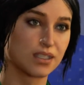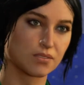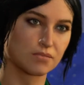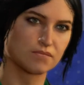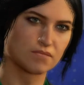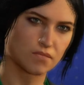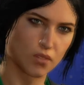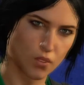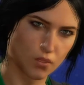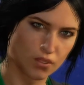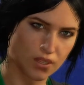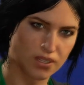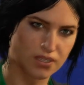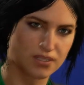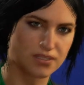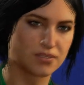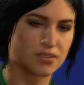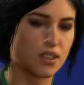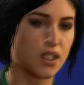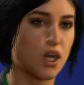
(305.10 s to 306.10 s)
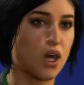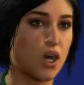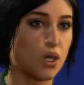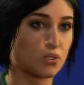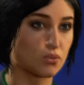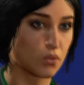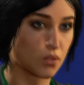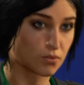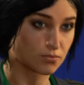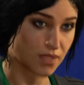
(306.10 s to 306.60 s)
Stay focused
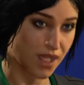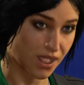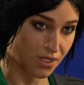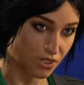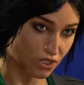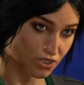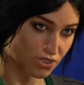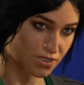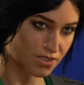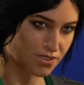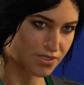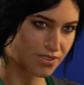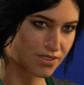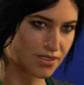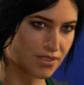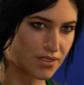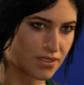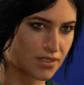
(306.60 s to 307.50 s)
on what matters.